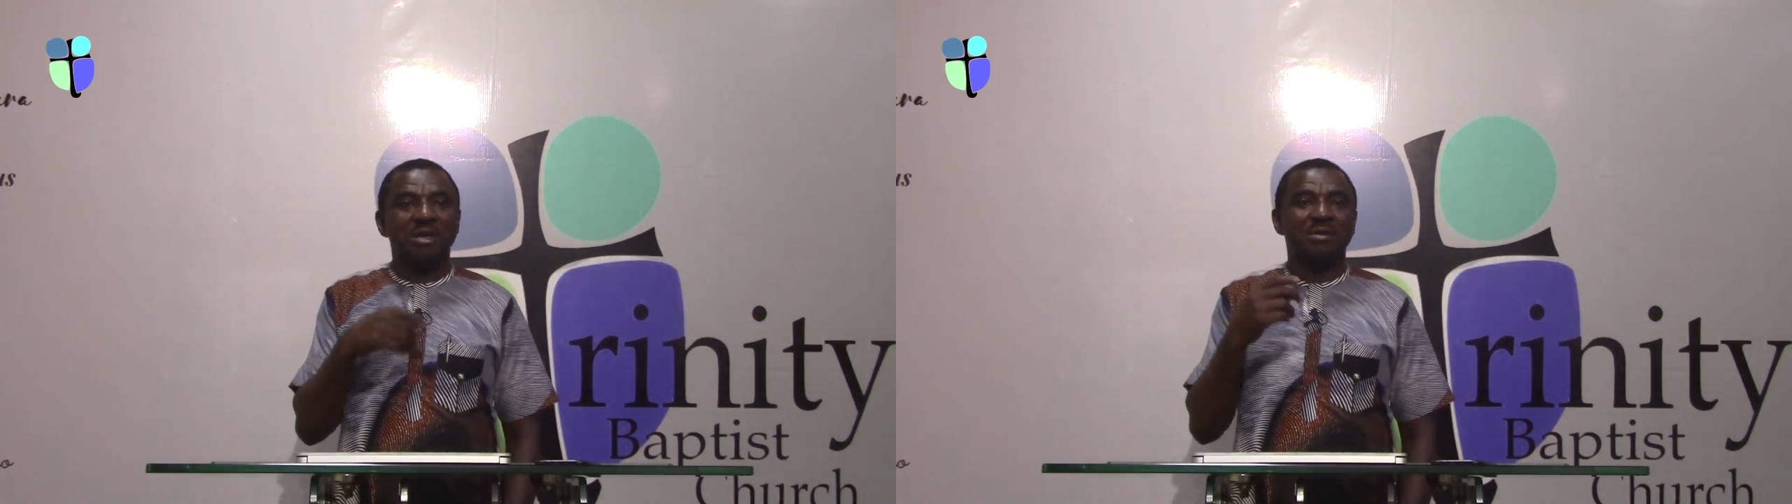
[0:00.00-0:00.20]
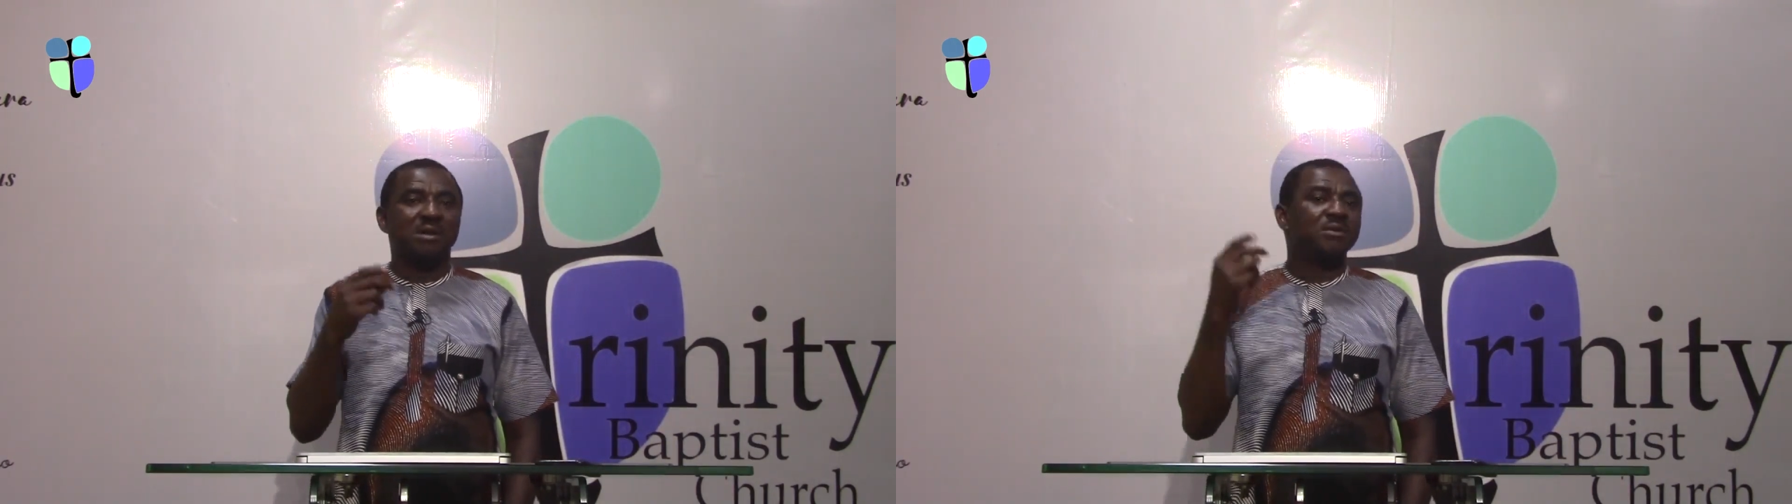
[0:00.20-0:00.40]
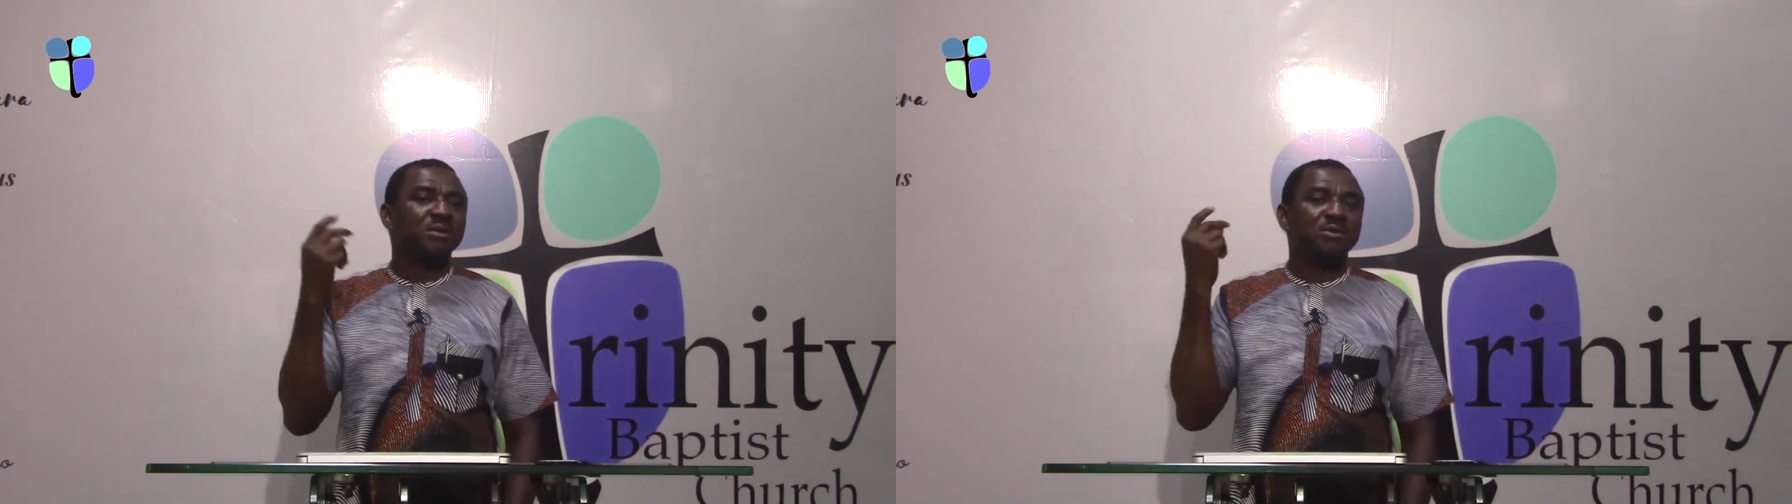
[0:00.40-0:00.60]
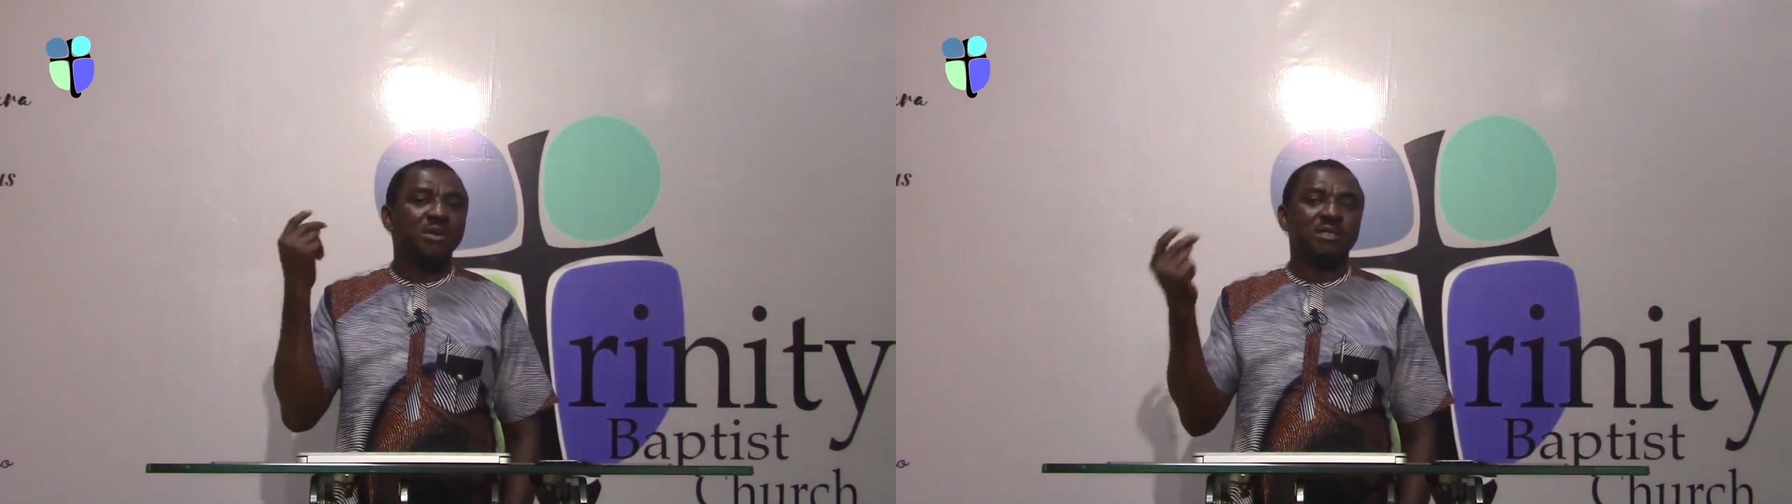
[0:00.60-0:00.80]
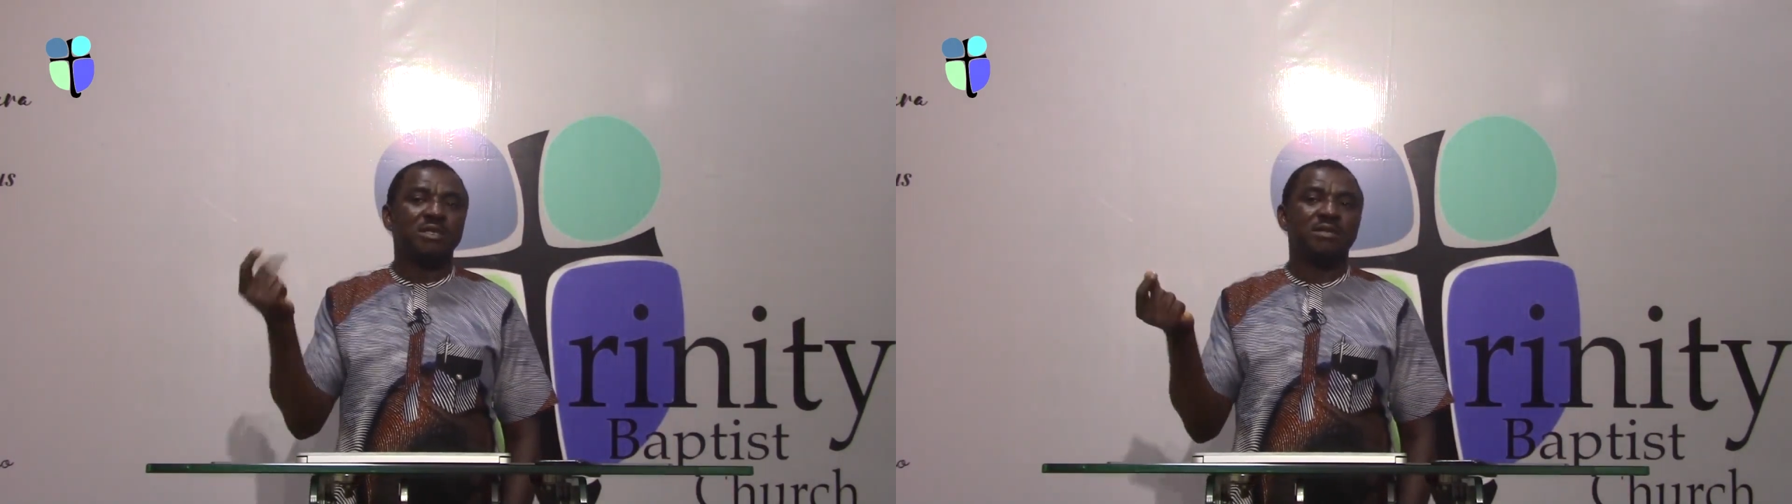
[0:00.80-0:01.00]
of them are coming from
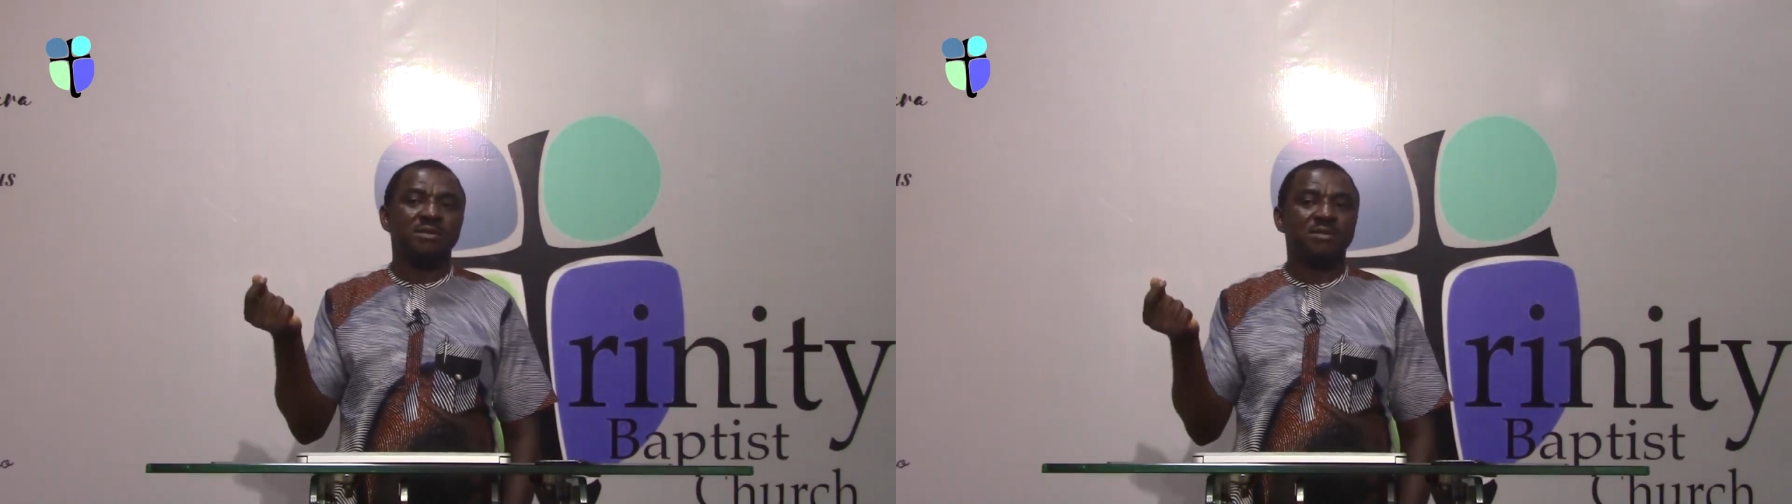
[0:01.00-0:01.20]
Suleja.